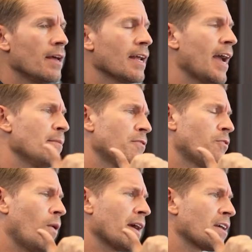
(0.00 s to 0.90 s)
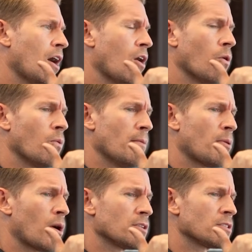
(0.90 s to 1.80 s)
Now, hey, before I go, what
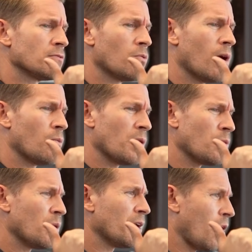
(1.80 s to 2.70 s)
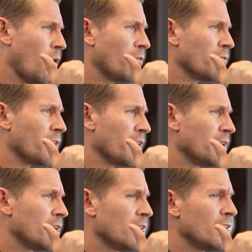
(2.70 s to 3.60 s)
parts of what we went over